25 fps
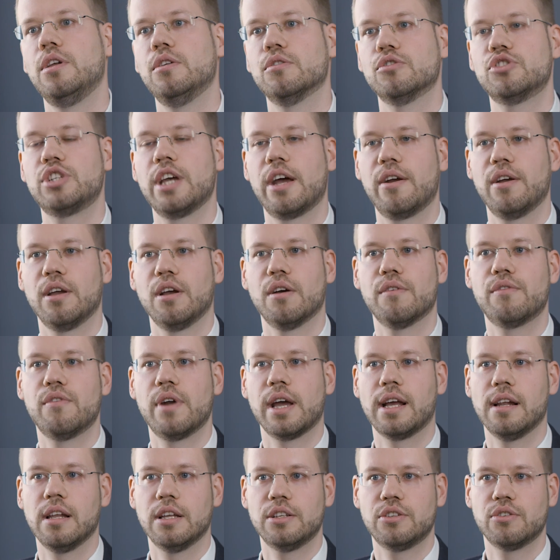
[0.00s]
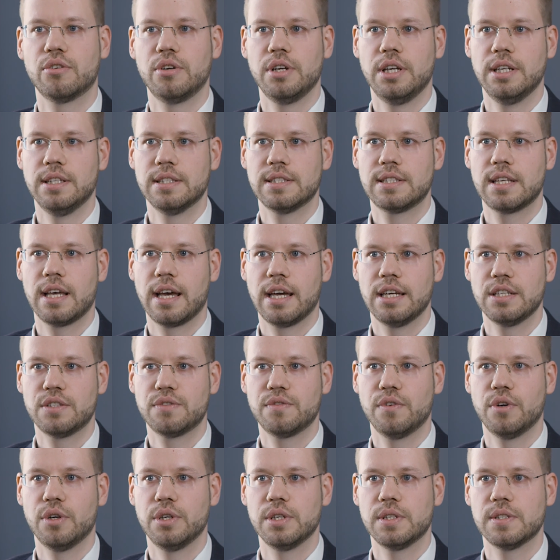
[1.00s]
Sharing of regulatory insights,
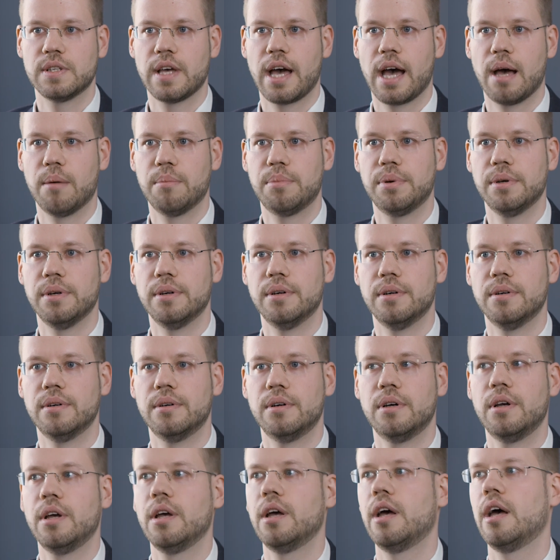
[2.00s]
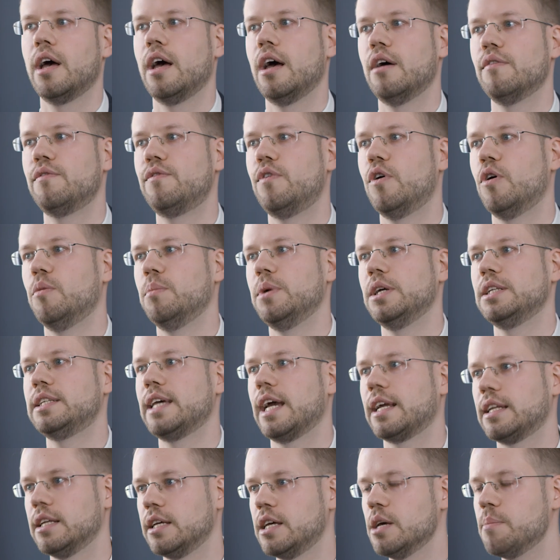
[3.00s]
for example, forming
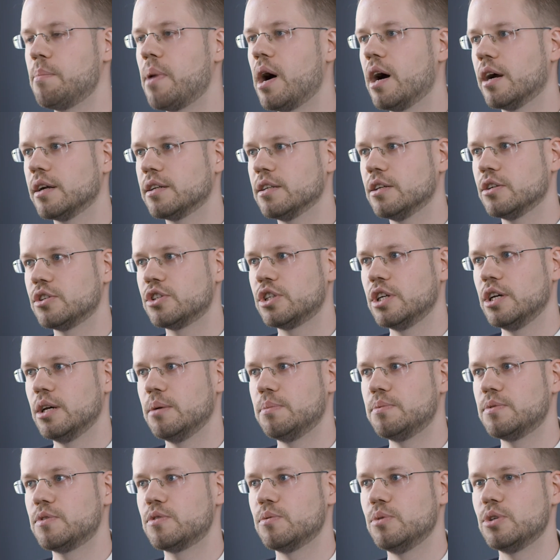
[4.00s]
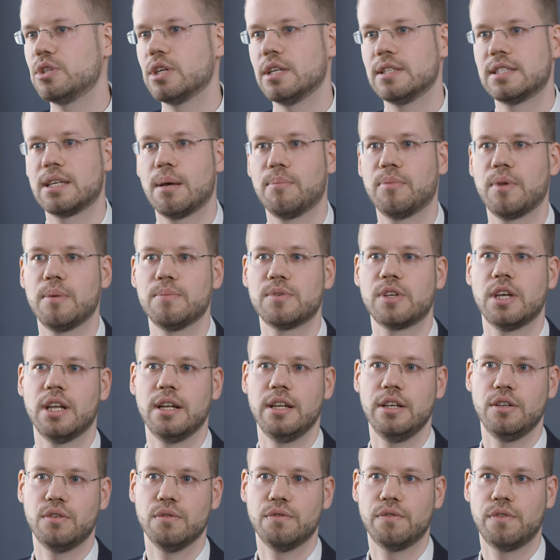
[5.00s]
technical partnerships, which then sometimes
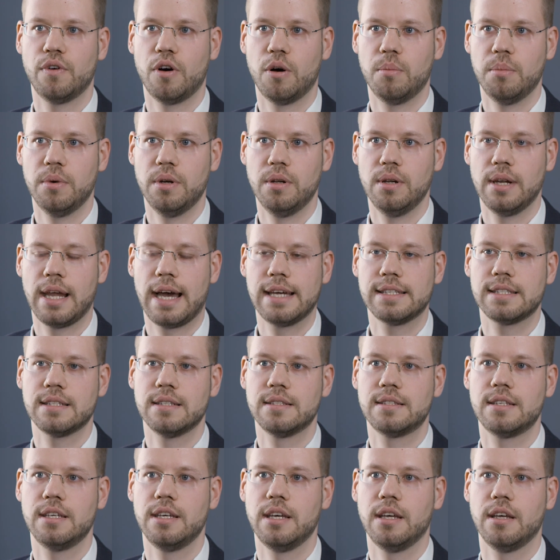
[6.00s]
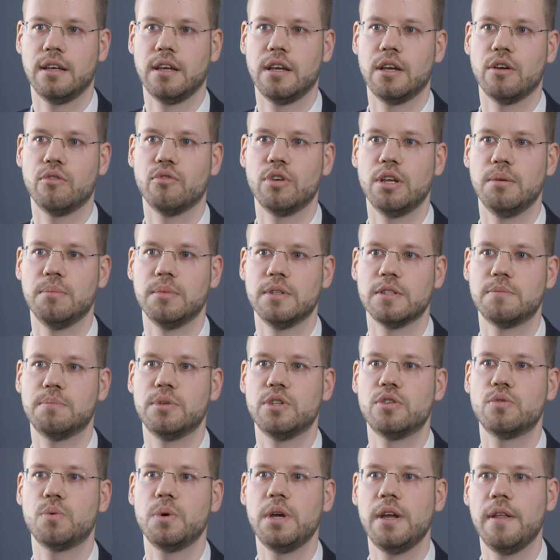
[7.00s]
can lead to formal licensing agreements
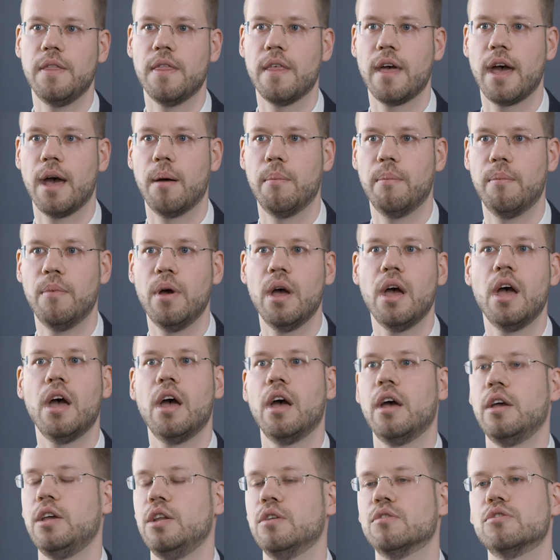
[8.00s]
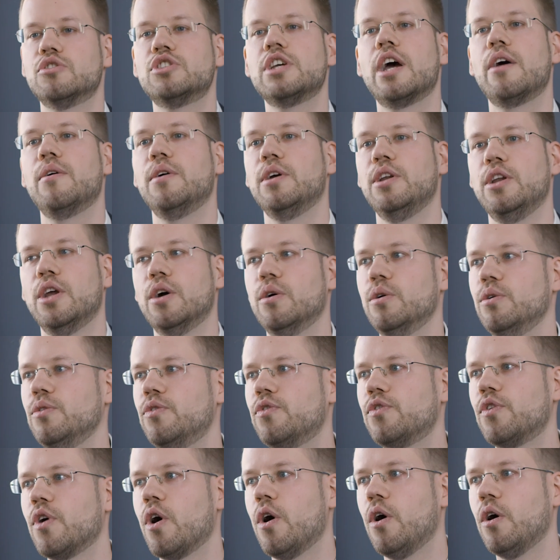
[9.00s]
between them, sharing
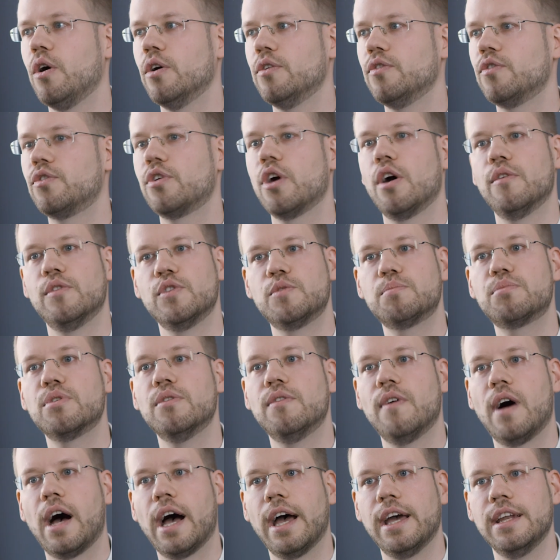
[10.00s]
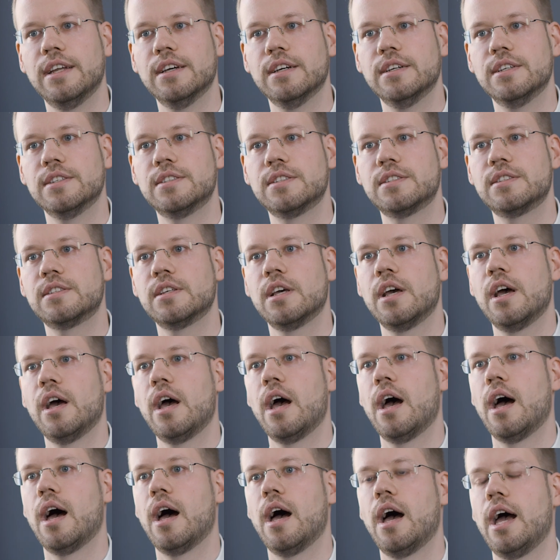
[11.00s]
notes on service providers
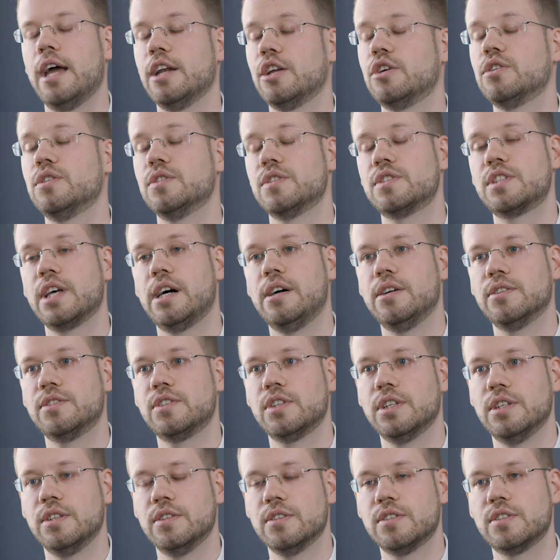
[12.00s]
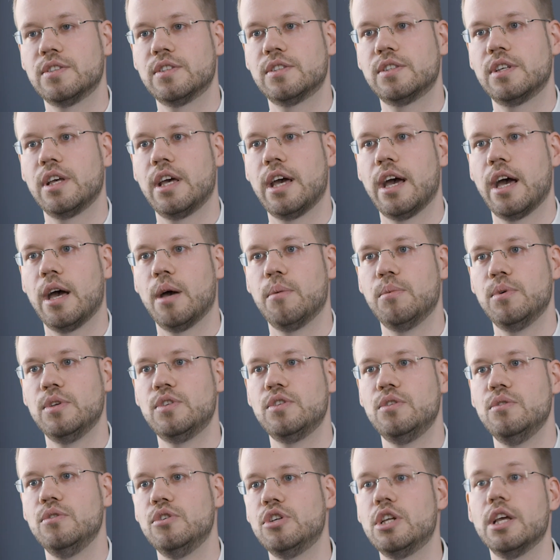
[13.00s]
and consultants
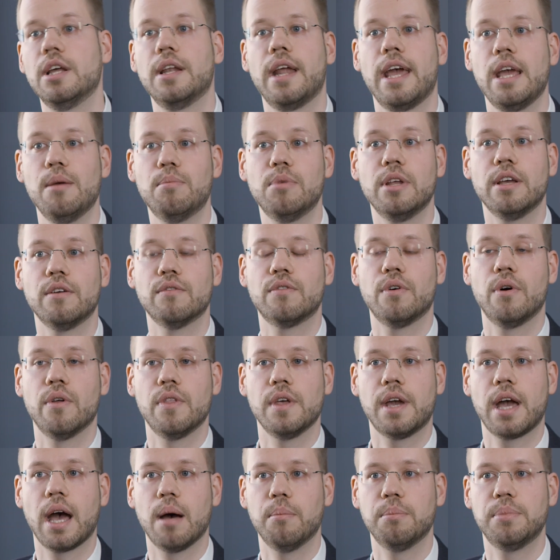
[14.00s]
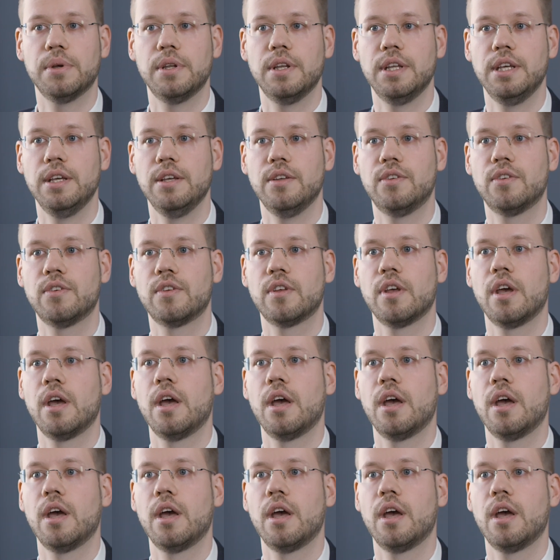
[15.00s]
is hugely enabling for the companies.